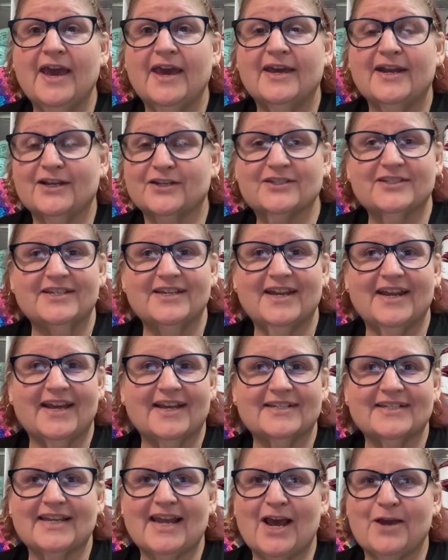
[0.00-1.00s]
And I'll see you
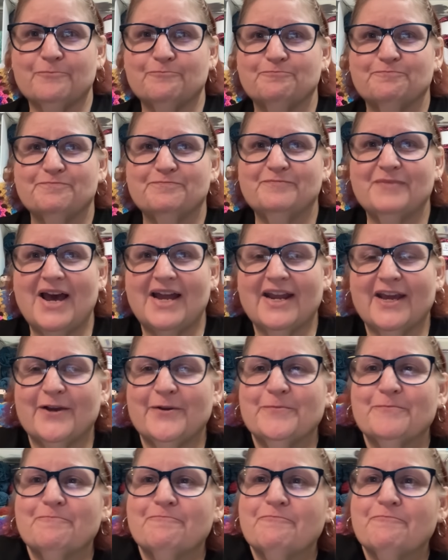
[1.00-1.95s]
next time. Bye now.